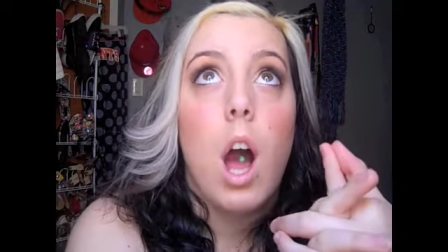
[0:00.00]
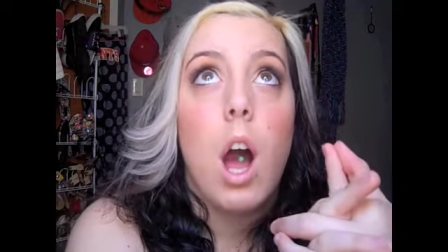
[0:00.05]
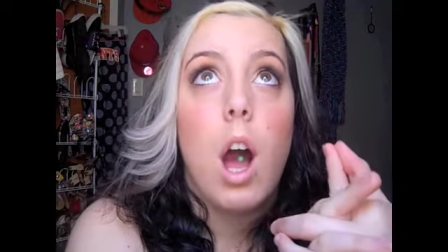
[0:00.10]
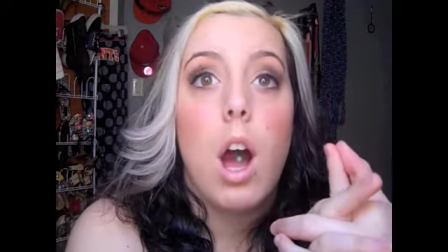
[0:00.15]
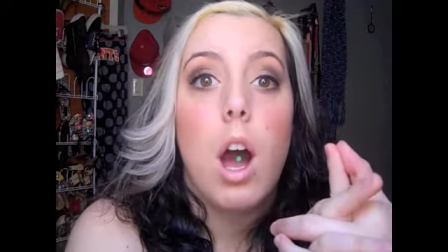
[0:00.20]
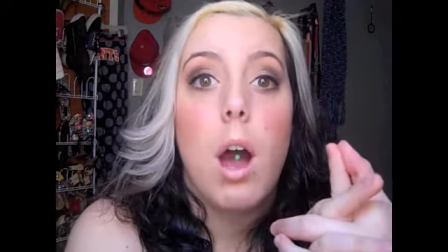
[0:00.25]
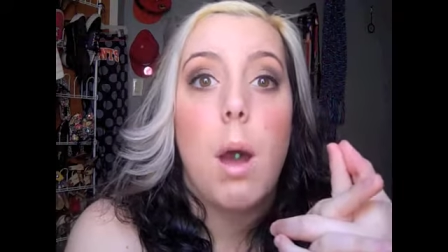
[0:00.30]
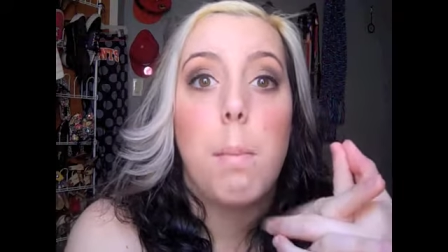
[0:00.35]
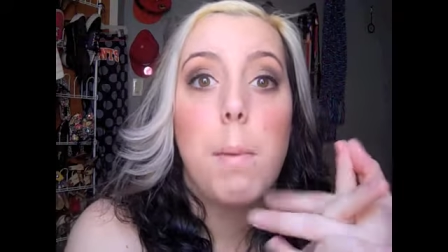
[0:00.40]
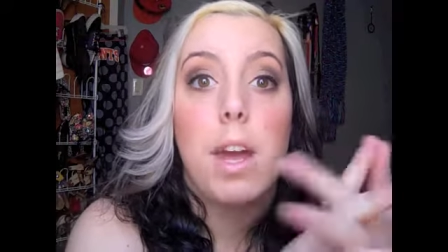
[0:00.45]

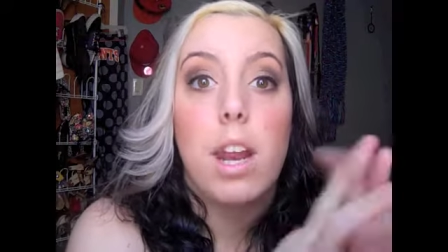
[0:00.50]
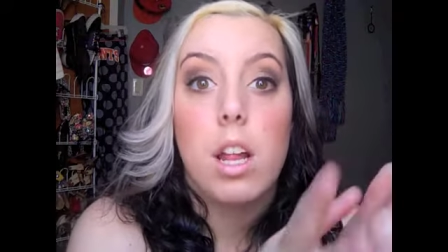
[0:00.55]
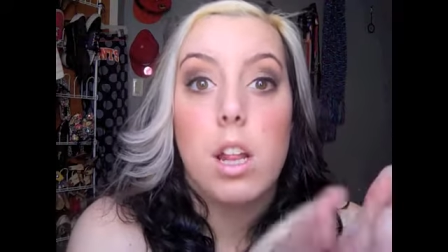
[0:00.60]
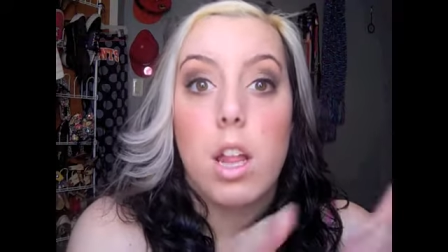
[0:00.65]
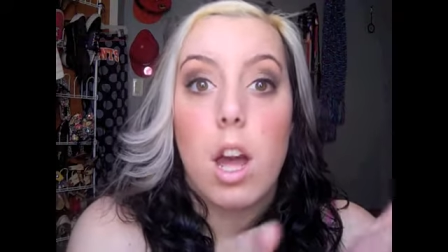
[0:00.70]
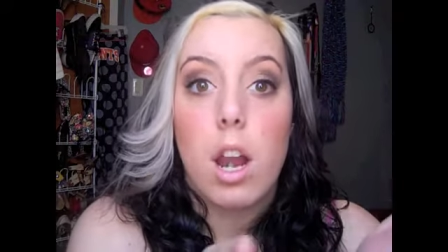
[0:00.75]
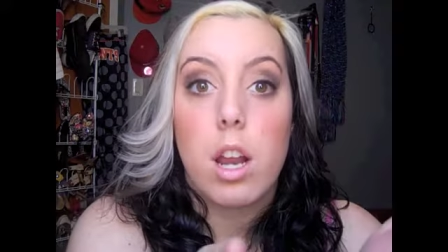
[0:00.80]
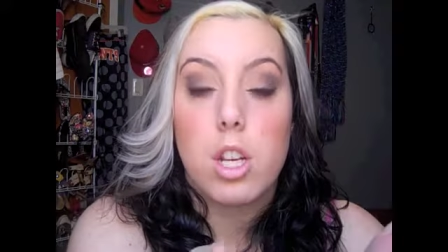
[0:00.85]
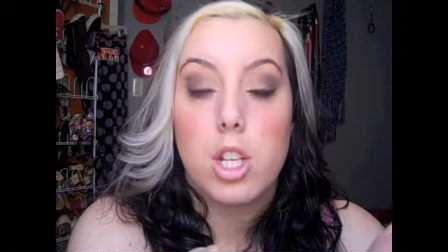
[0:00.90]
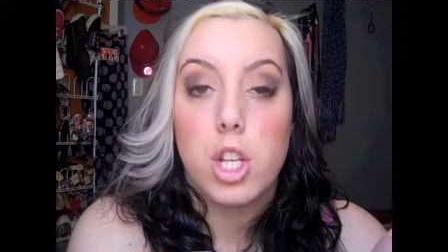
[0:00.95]
um, and a
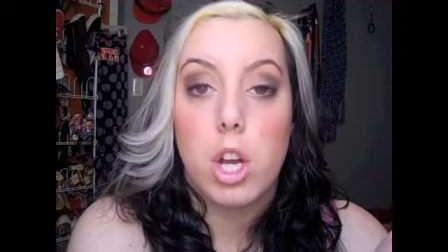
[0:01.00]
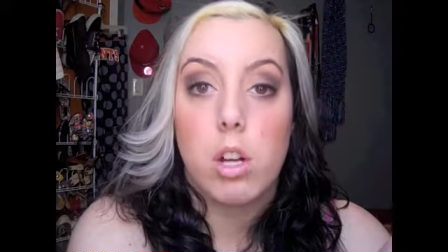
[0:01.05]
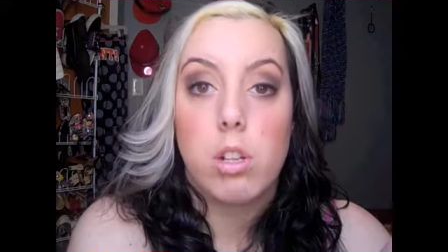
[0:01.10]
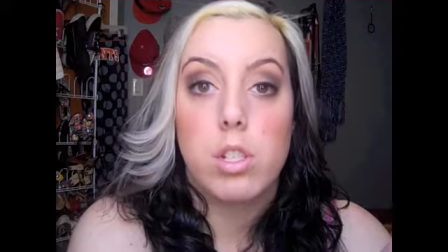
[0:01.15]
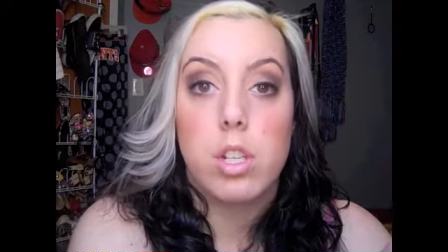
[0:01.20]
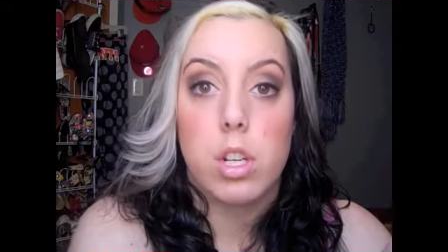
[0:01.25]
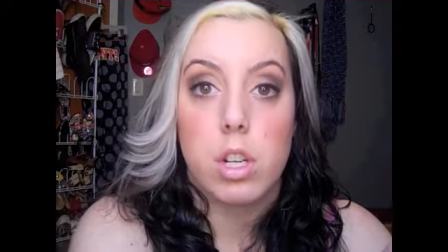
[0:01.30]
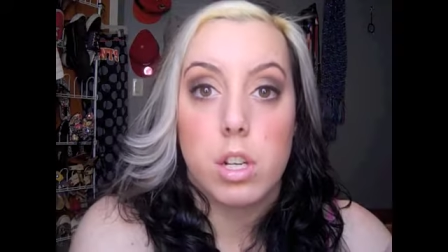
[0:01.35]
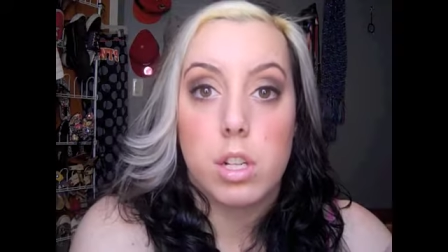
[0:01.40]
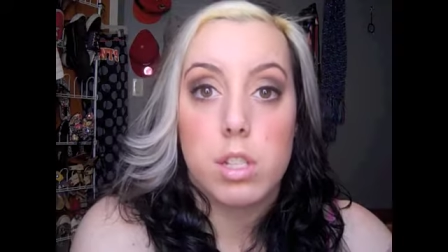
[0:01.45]
lot of
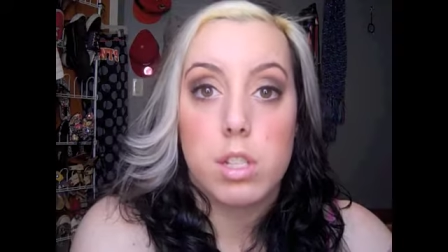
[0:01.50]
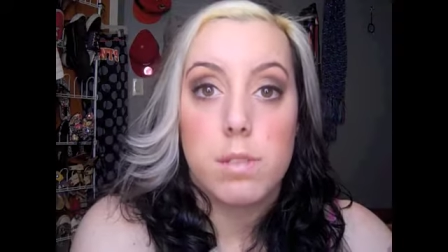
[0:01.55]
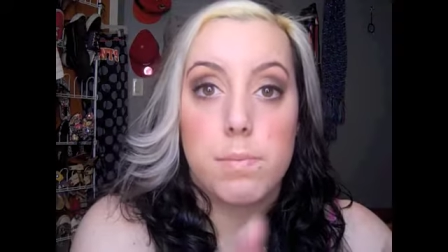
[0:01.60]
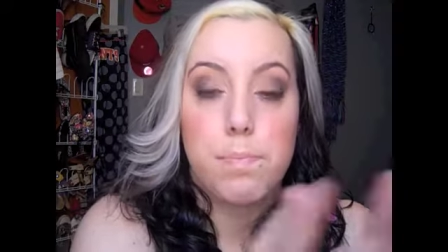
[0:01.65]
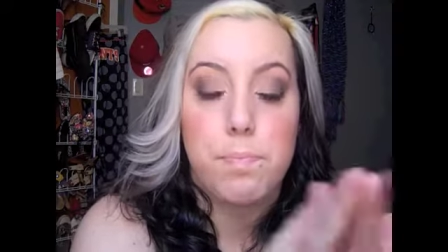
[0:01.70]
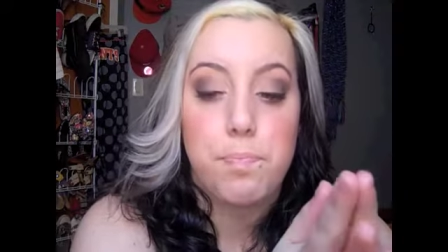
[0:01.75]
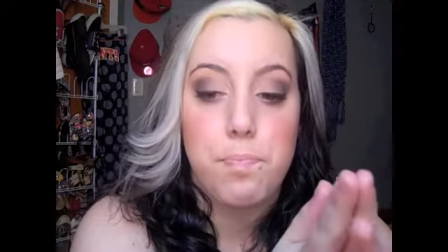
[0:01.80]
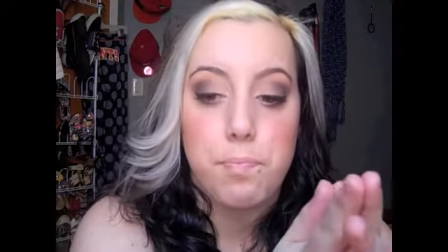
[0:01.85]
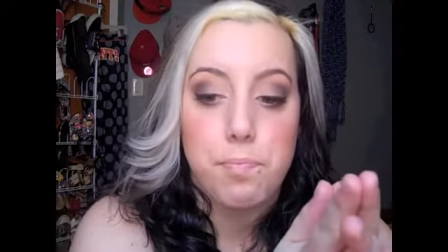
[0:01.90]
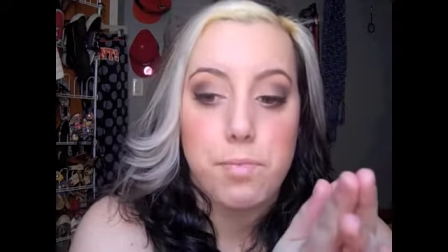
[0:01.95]
shelters
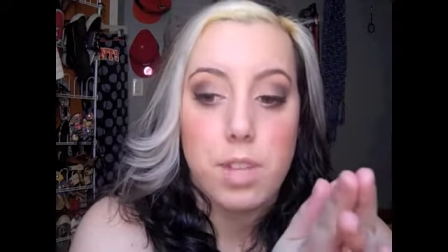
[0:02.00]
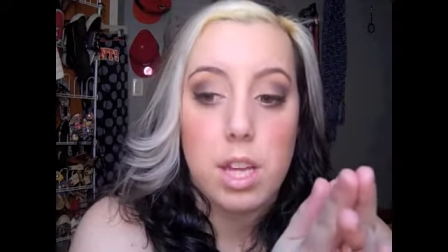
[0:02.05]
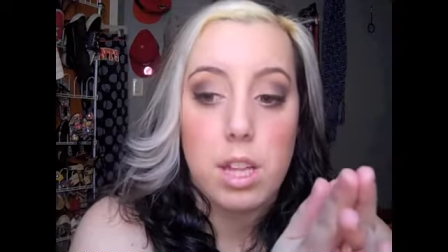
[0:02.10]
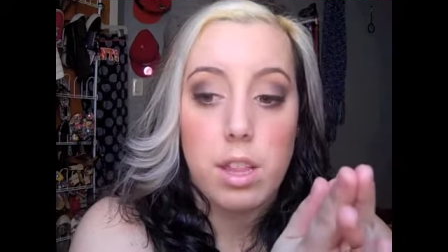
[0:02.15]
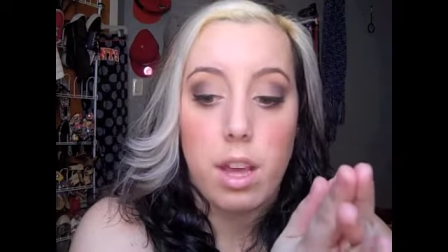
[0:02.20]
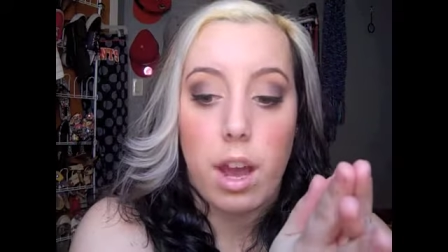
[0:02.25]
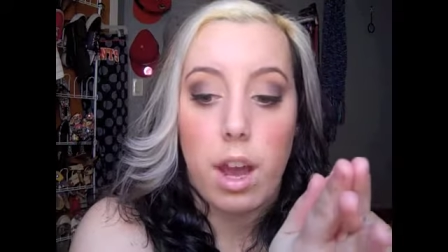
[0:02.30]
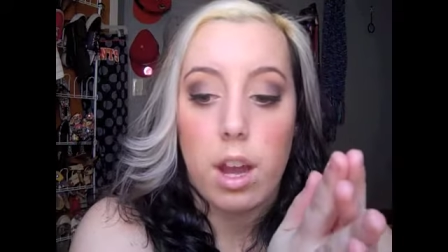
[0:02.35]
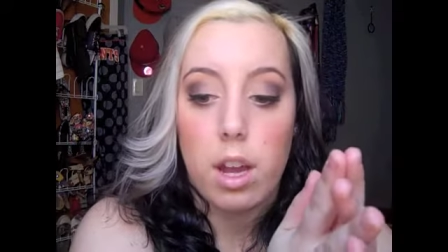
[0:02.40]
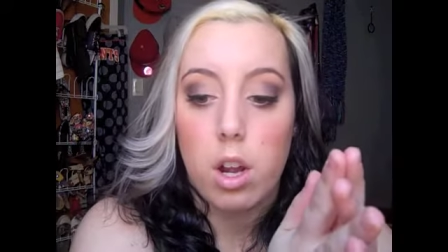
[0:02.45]

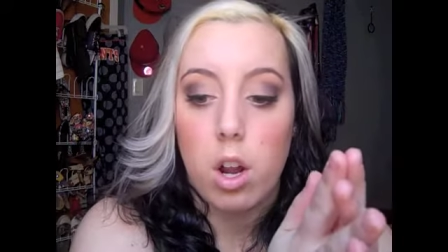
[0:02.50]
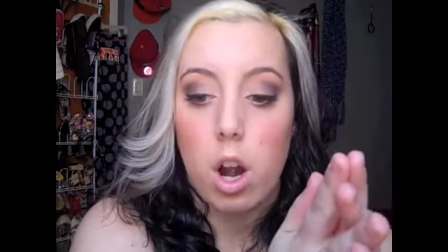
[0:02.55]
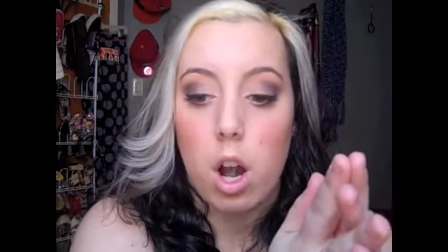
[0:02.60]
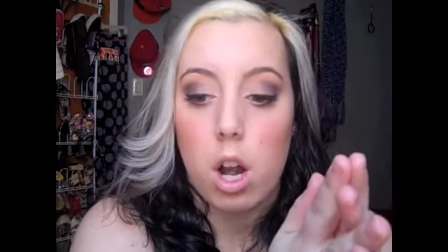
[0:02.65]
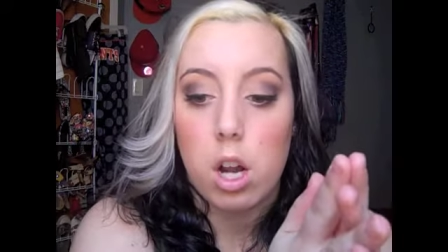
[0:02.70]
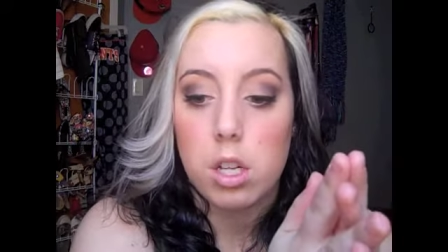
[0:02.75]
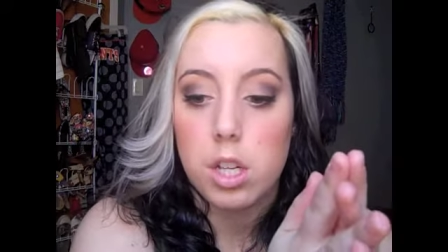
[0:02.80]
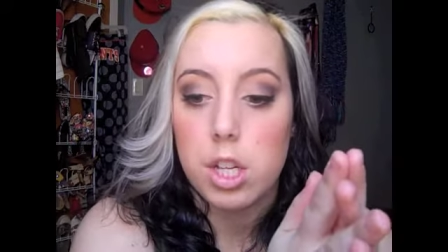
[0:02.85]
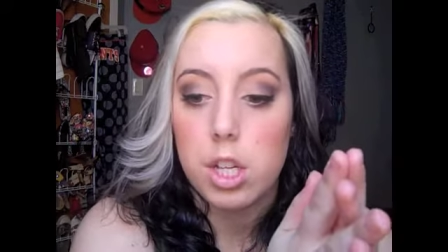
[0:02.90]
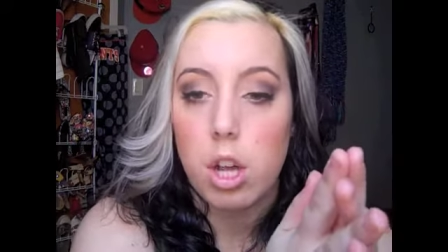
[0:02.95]
that
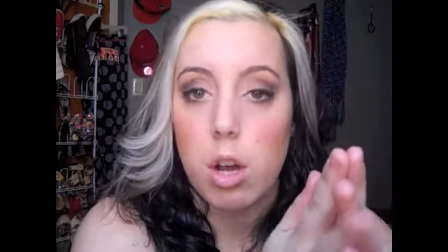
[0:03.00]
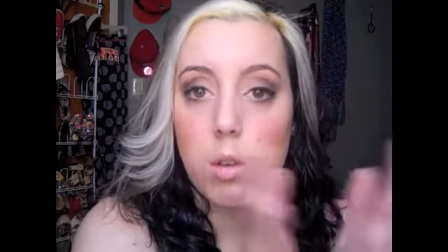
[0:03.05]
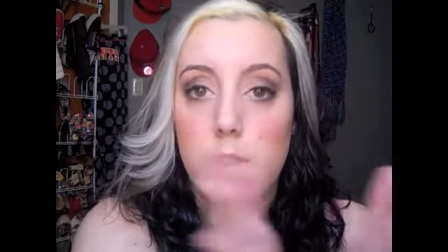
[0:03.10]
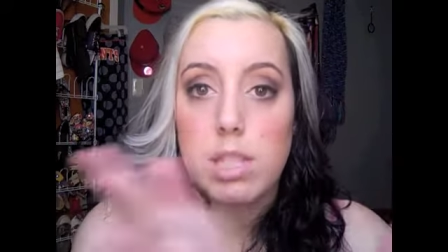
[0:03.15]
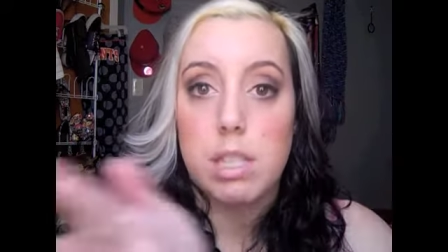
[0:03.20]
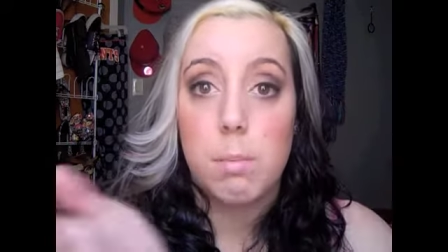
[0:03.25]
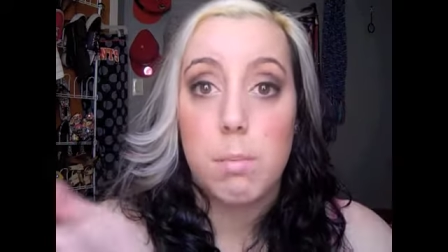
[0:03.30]
are you know